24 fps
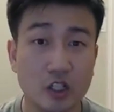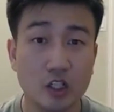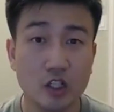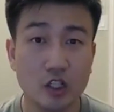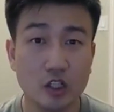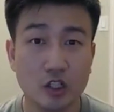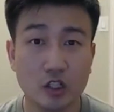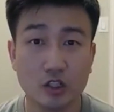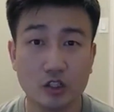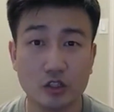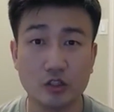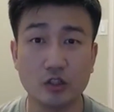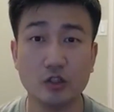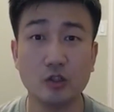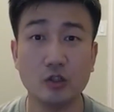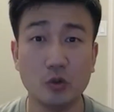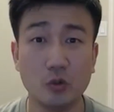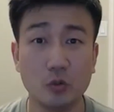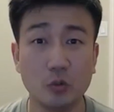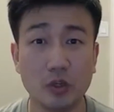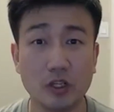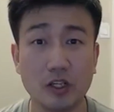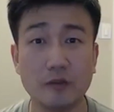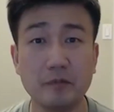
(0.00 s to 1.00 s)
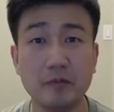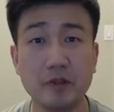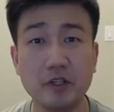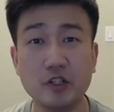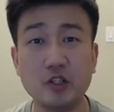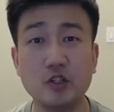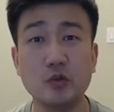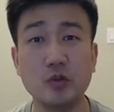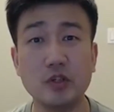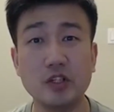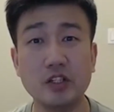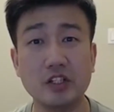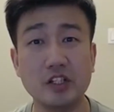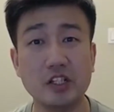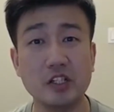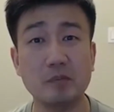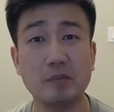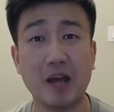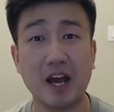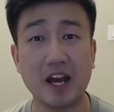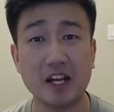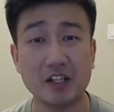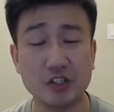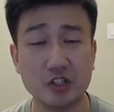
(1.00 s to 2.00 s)
So what I've been doing these
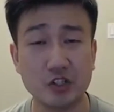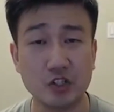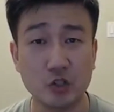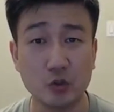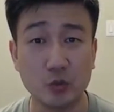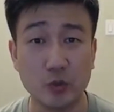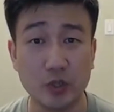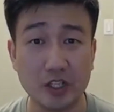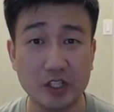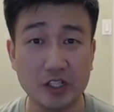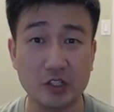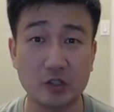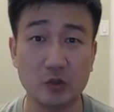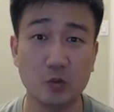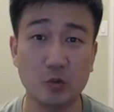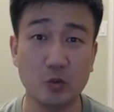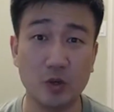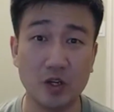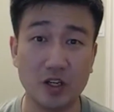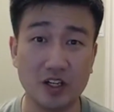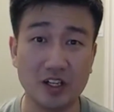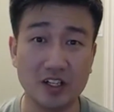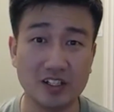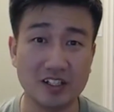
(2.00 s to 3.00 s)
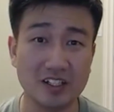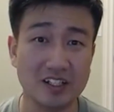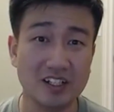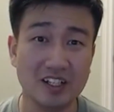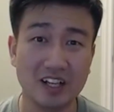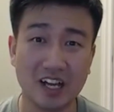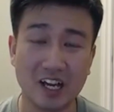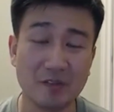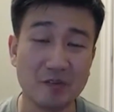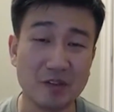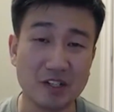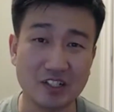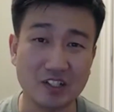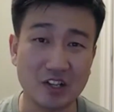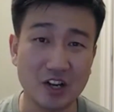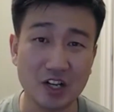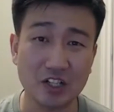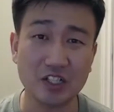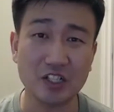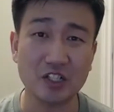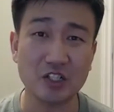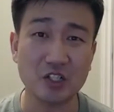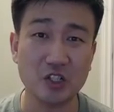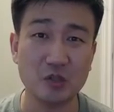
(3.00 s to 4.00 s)
past 2 weeks was I've been
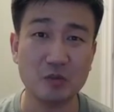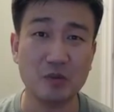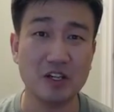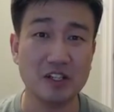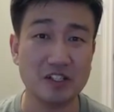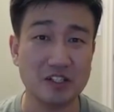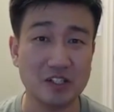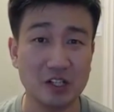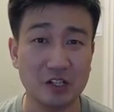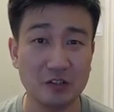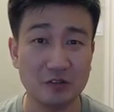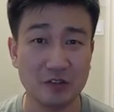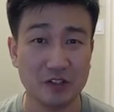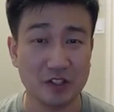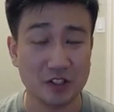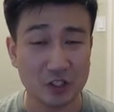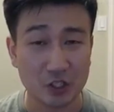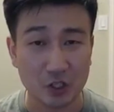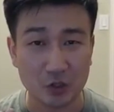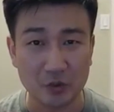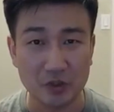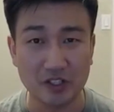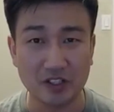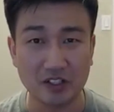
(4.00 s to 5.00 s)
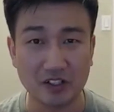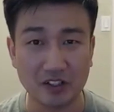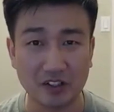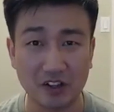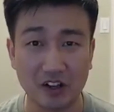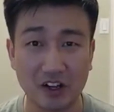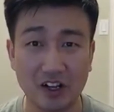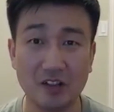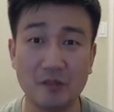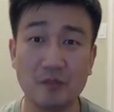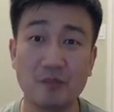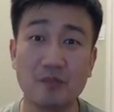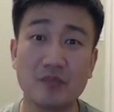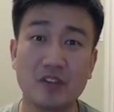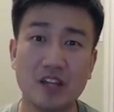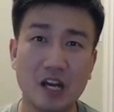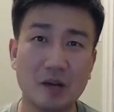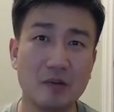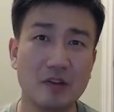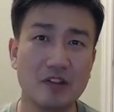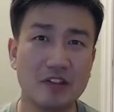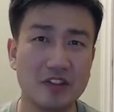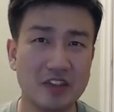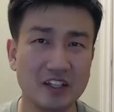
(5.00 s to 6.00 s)
talking to myself in Korean a lot. I've
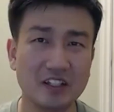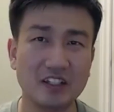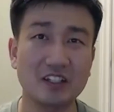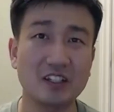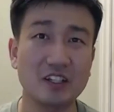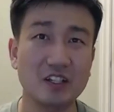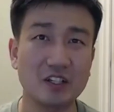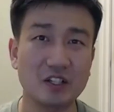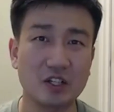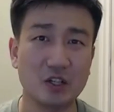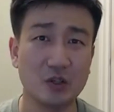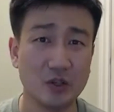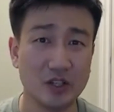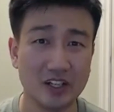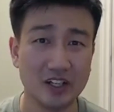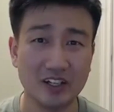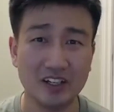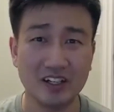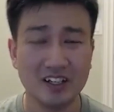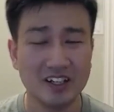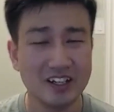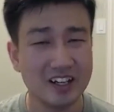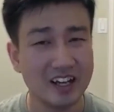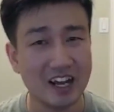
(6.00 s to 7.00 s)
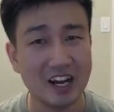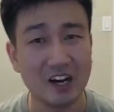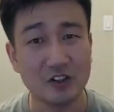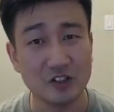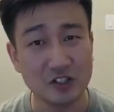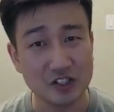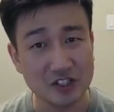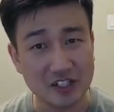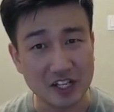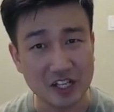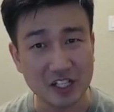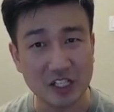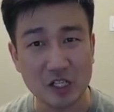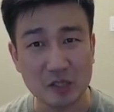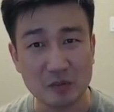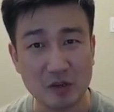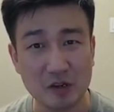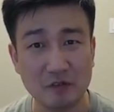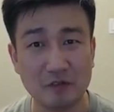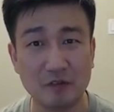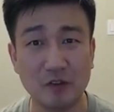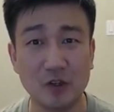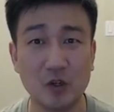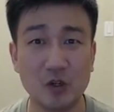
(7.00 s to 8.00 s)
been thinking in Korean, and I would just take out my
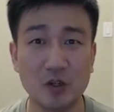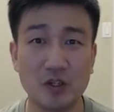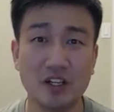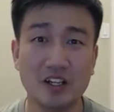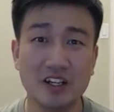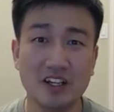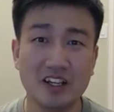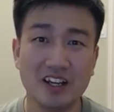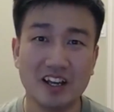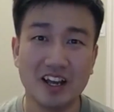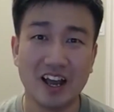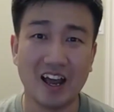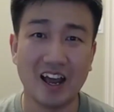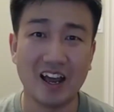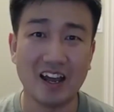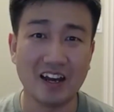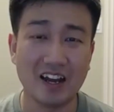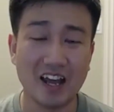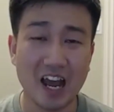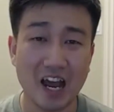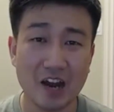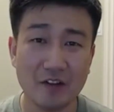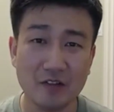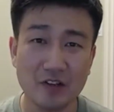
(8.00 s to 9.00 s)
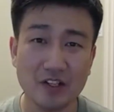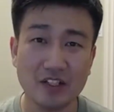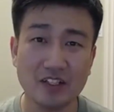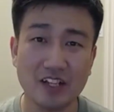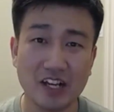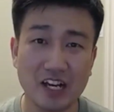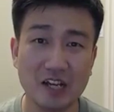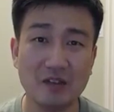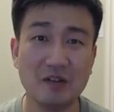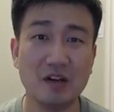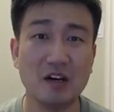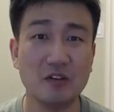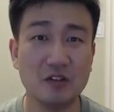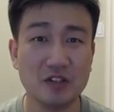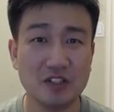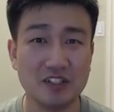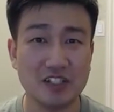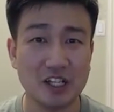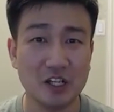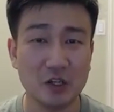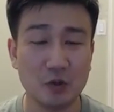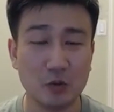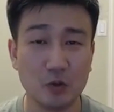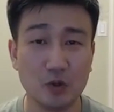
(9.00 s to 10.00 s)
phone, and every time I would
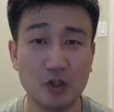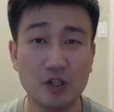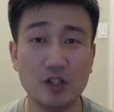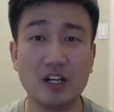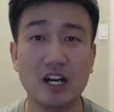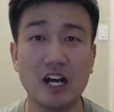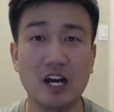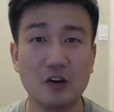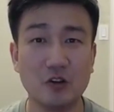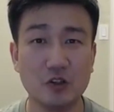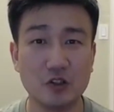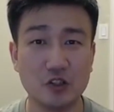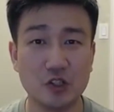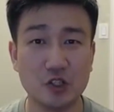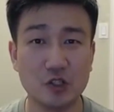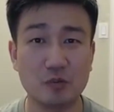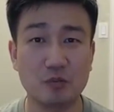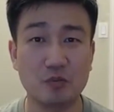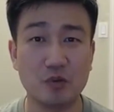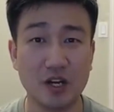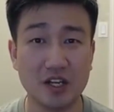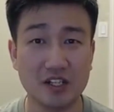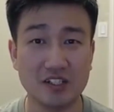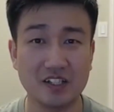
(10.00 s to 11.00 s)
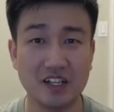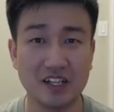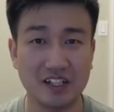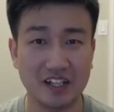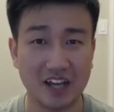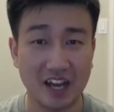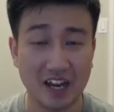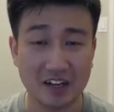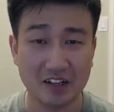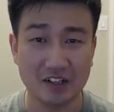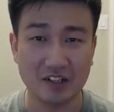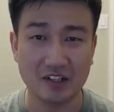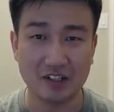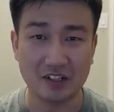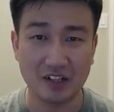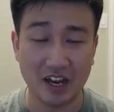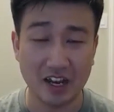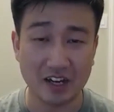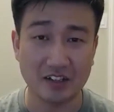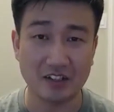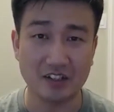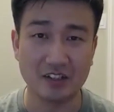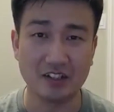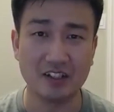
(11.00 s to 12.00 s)
say a word, I would just press like enter,
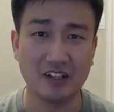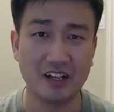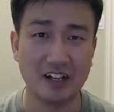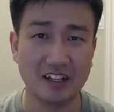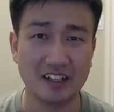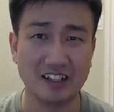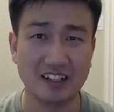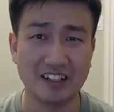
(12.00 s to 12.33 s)
enter, like